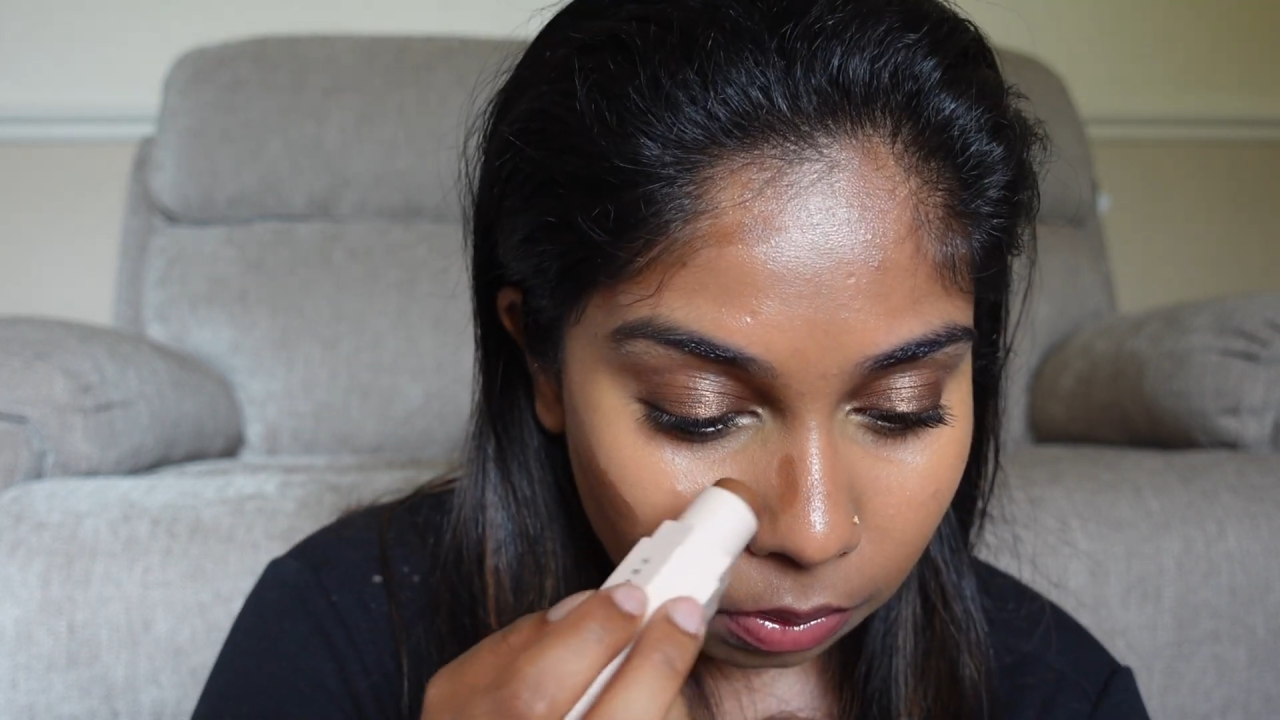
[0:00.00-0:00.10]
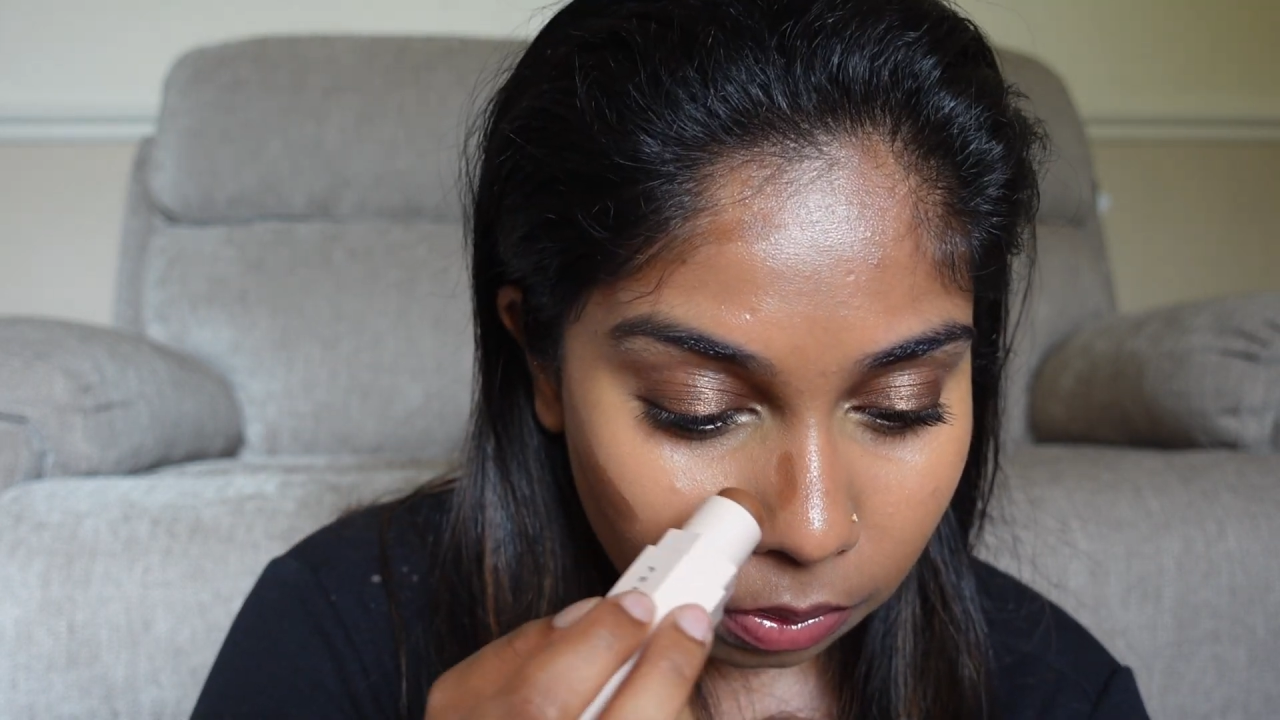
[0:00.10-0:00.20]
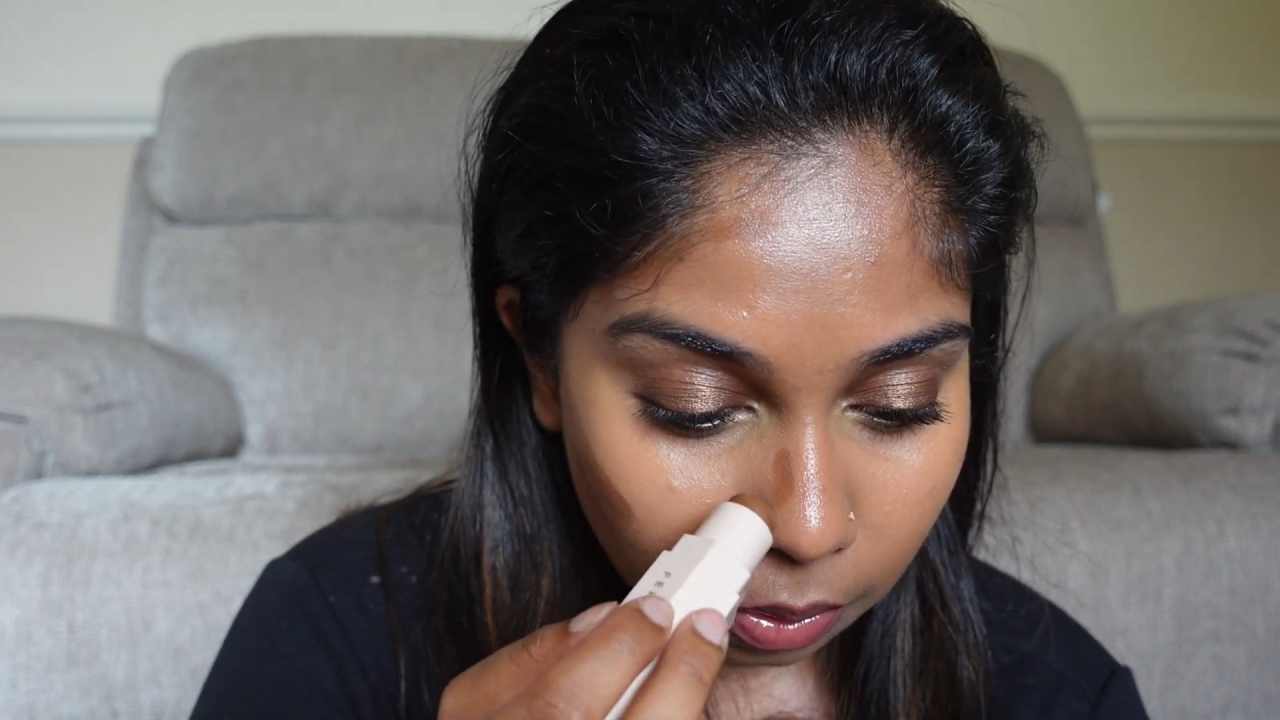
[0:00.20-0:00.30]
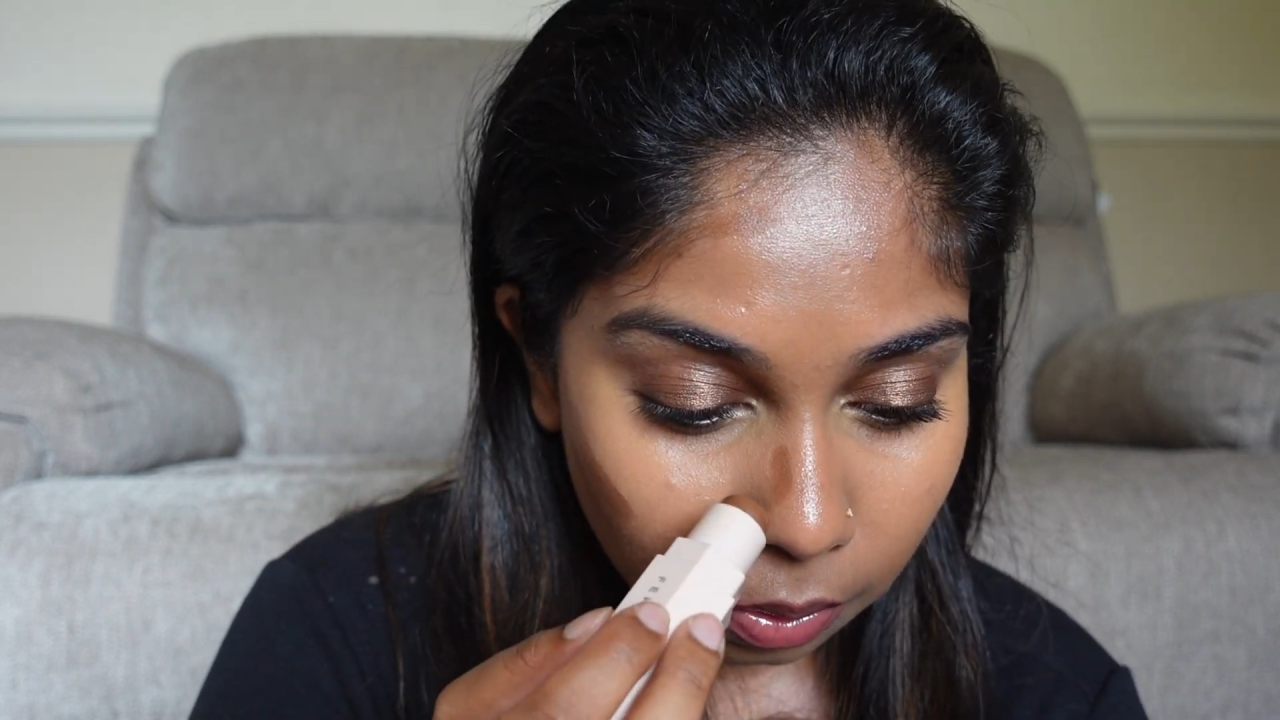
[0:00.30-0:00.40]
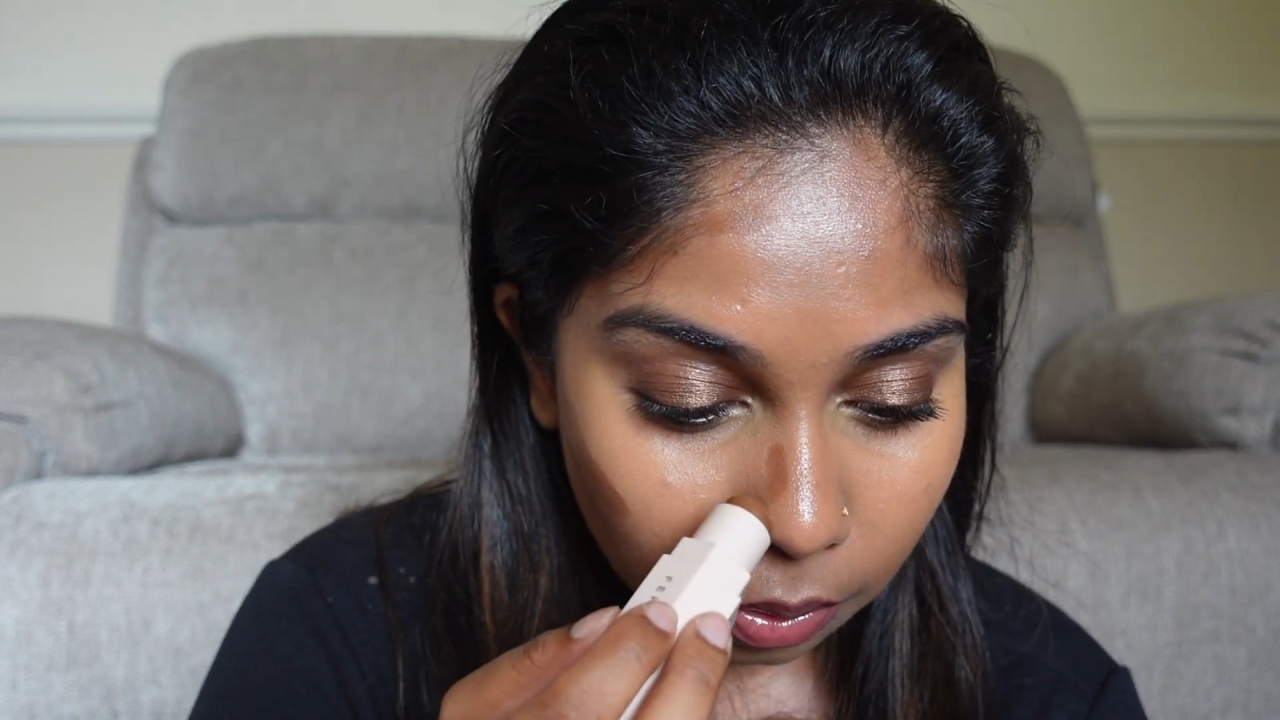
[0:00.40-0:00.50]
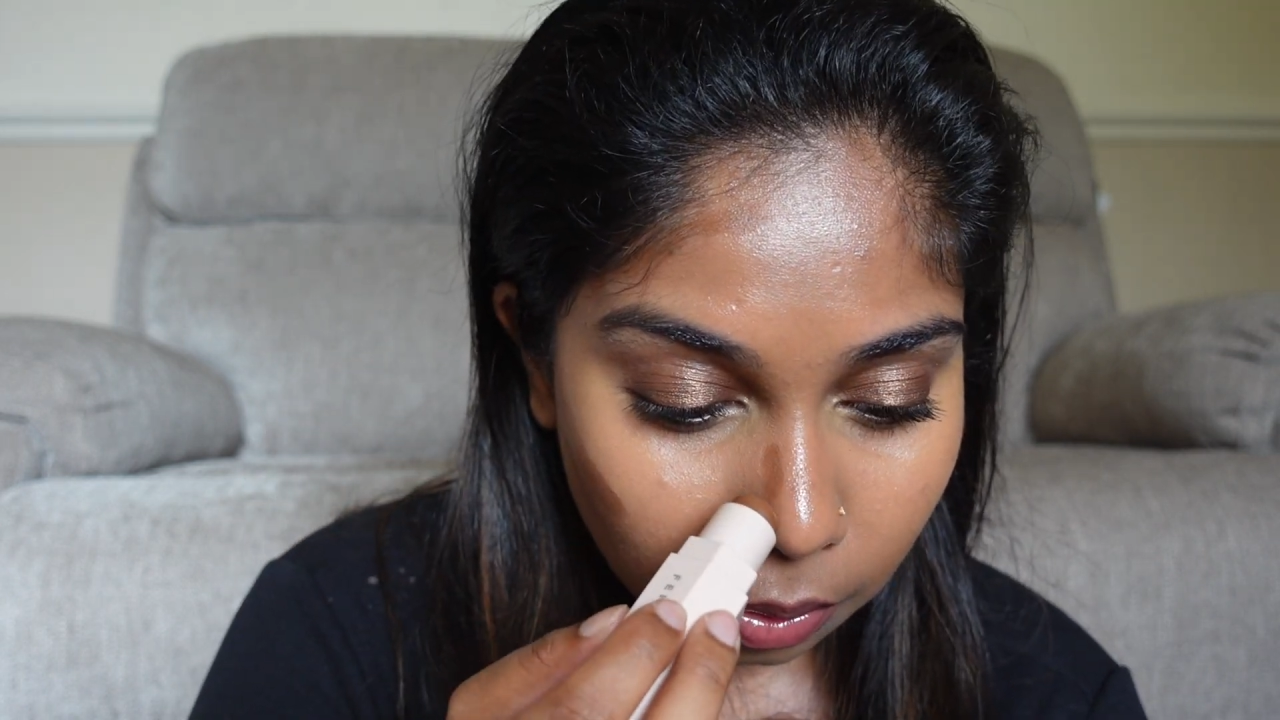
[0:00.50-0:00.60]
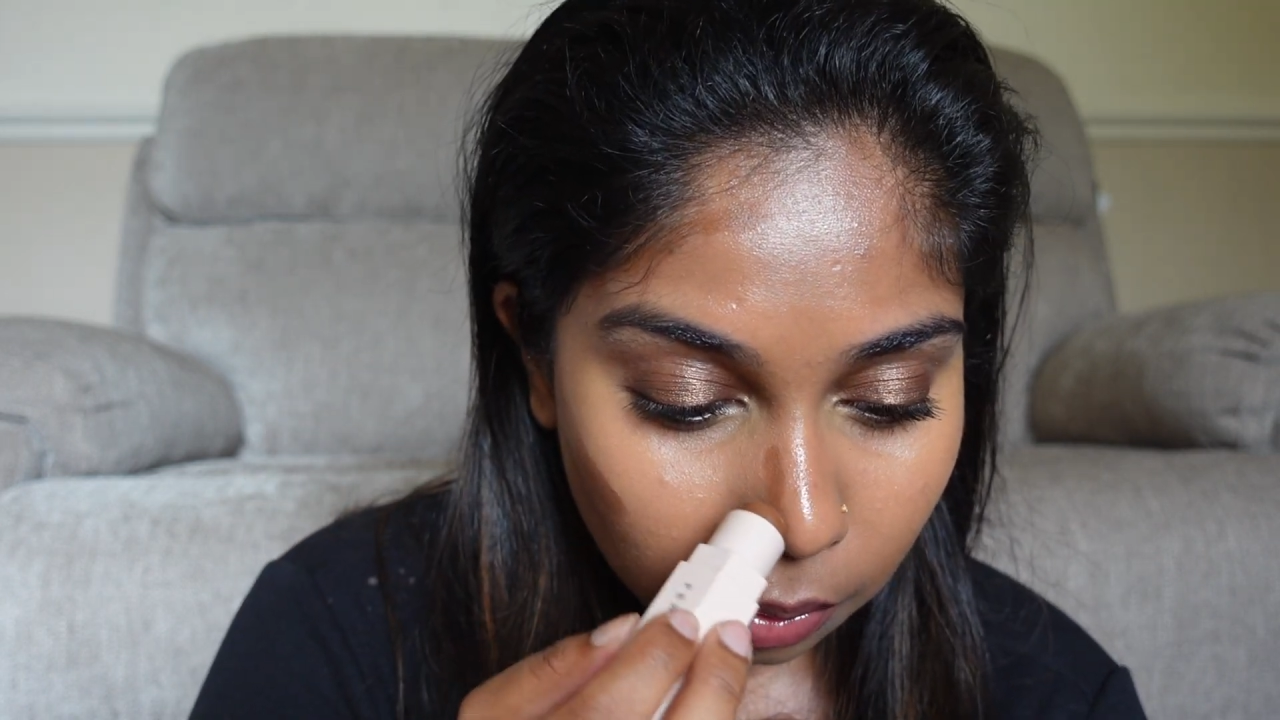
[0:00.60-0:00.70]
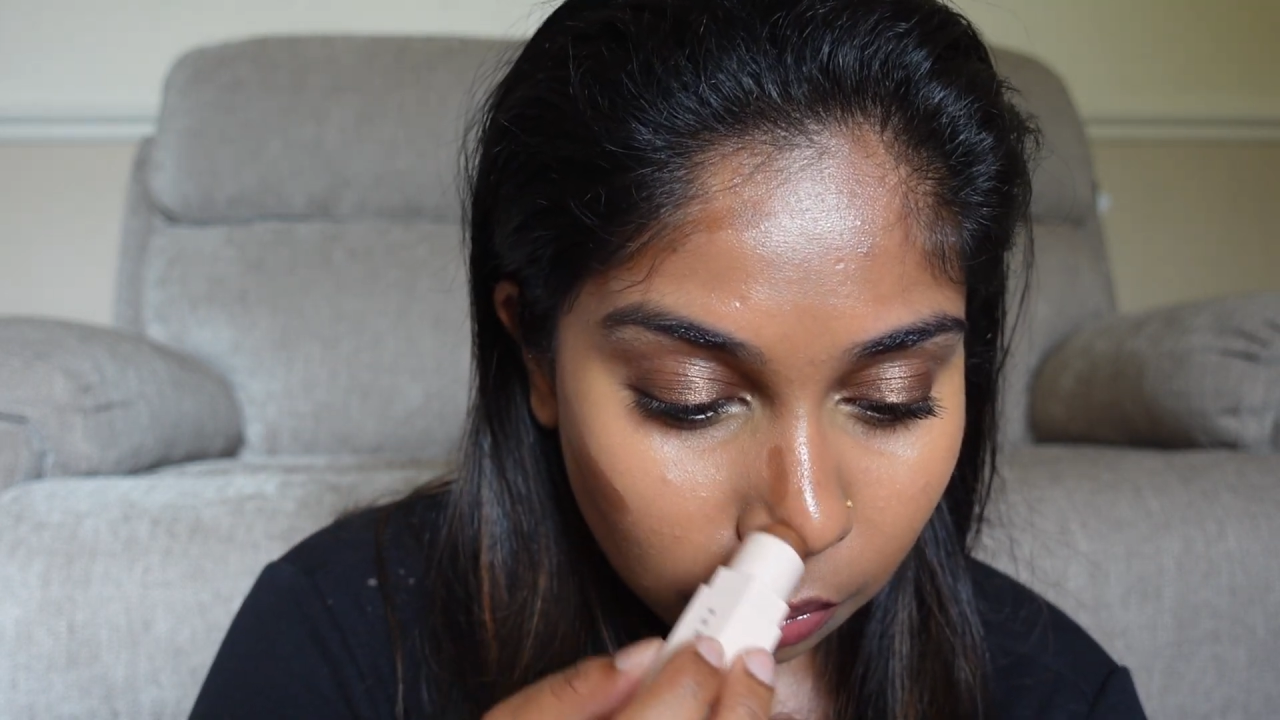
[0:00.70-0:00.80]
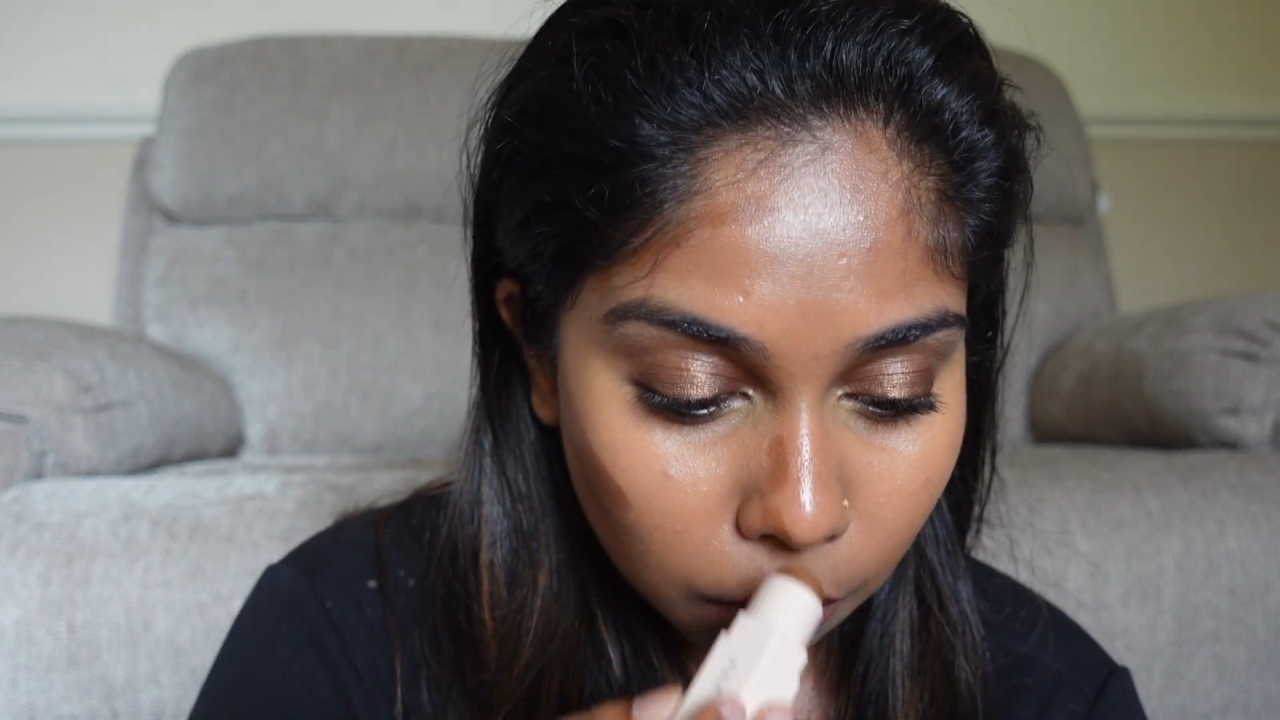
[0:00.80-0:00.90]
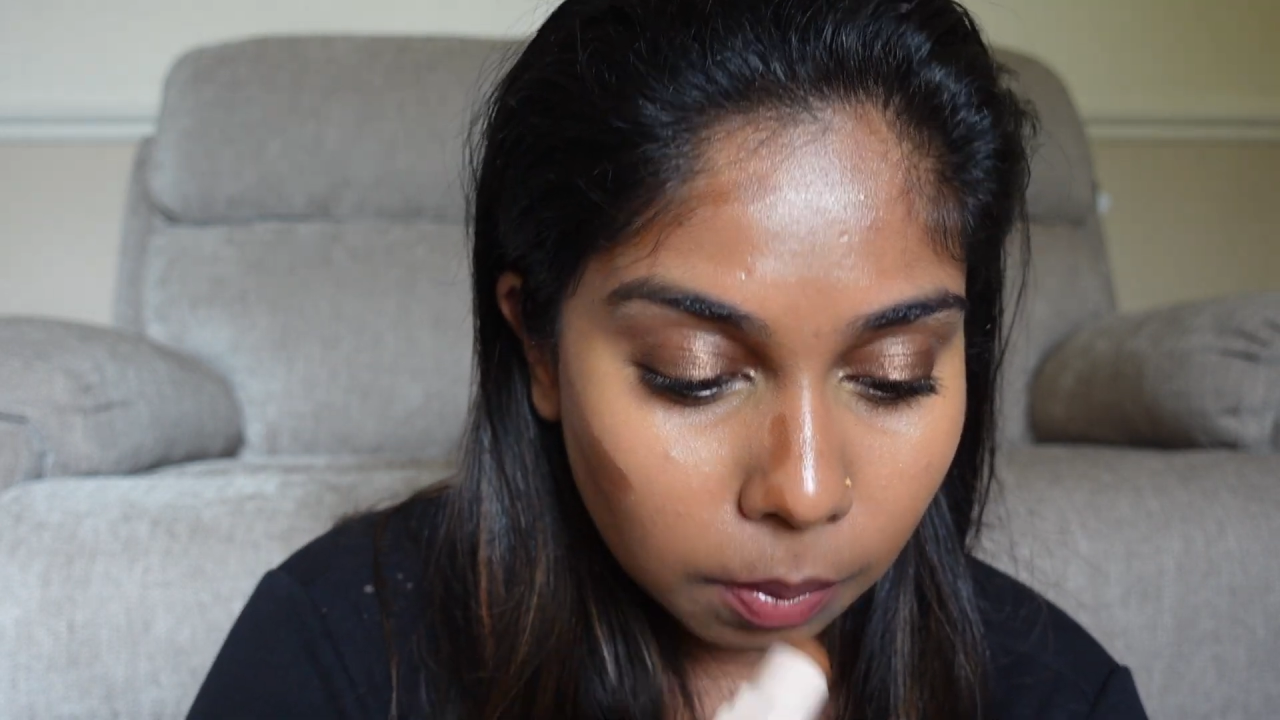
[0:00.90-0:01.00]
don't contour